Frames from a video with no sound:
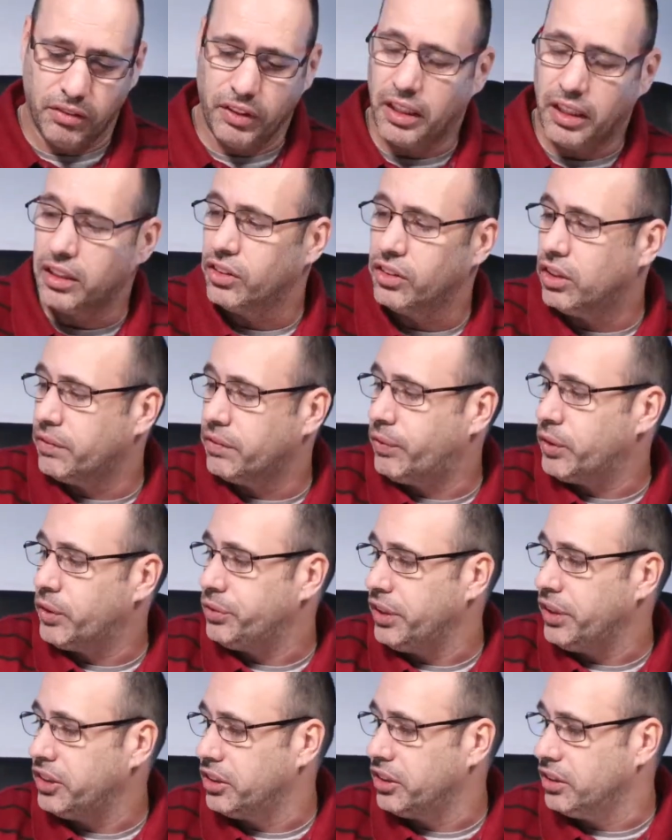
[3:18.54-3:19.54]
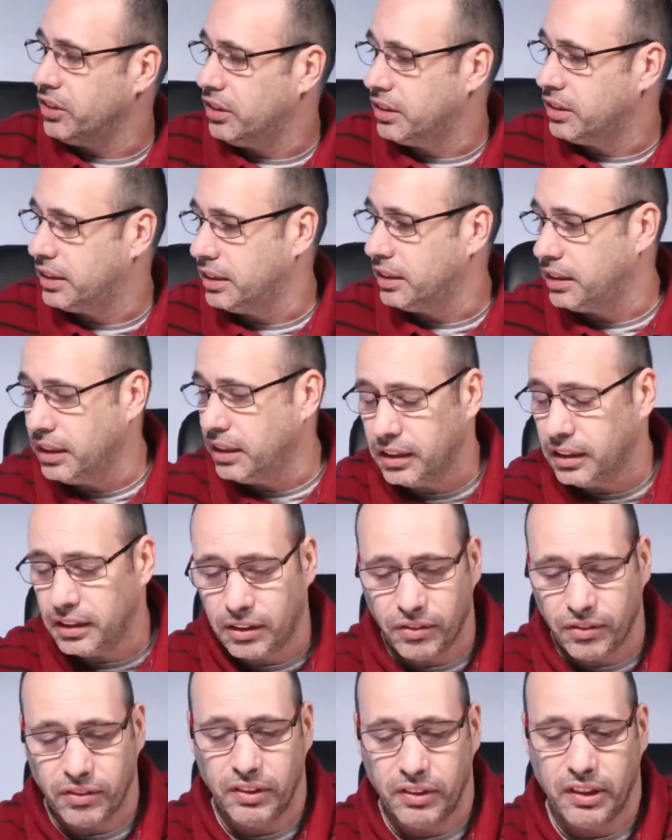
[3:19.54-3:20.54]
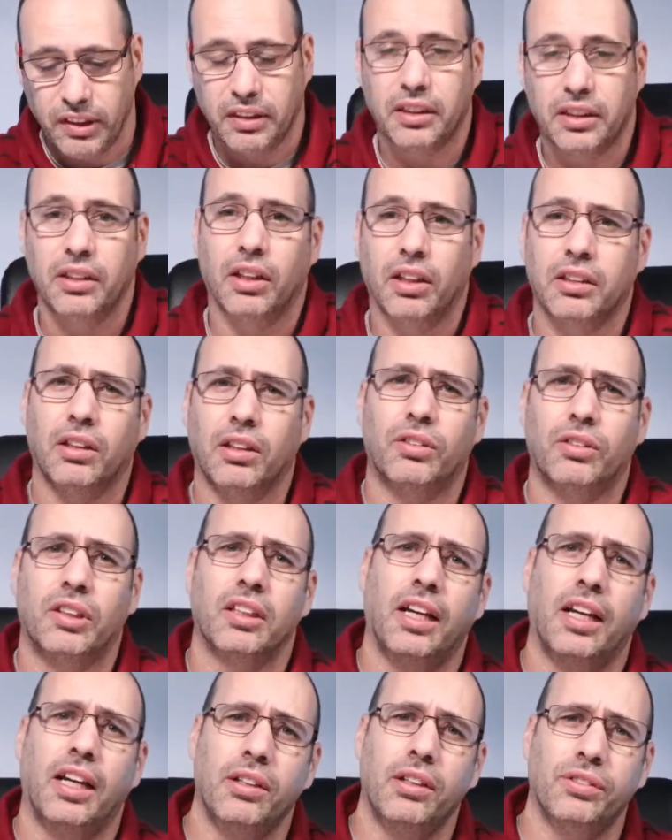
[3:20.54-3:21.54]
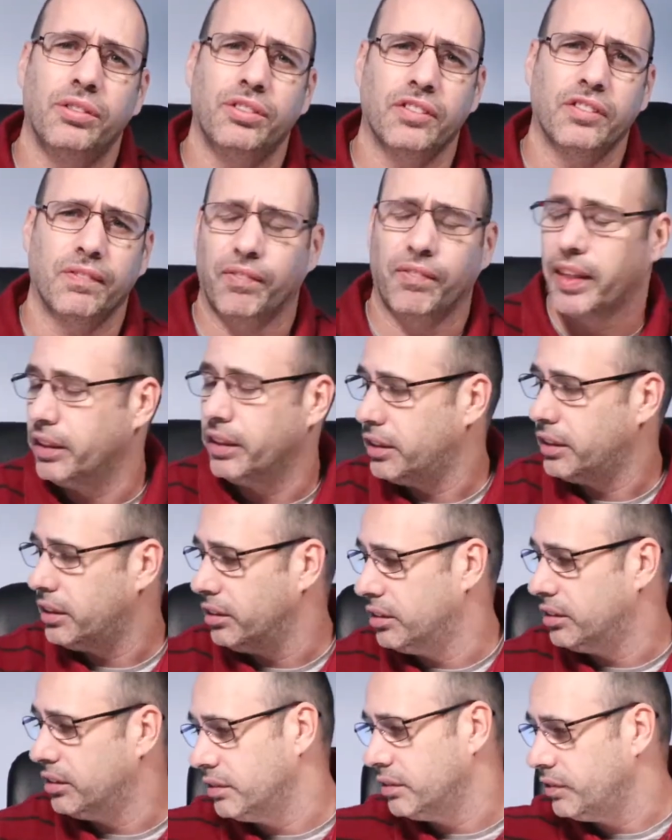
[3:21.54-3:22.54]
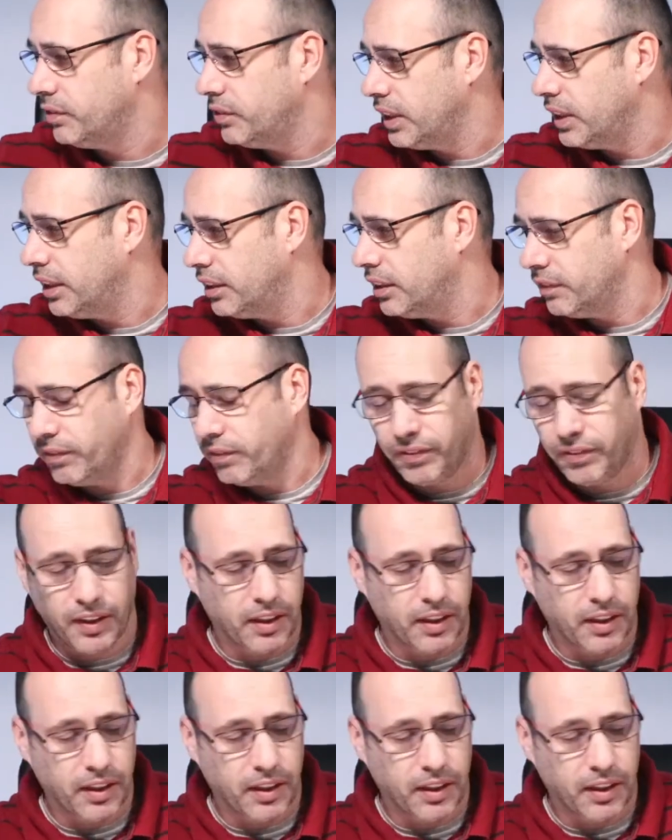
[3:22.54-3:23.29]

We are not professionals at this, it's not our life, so yeah,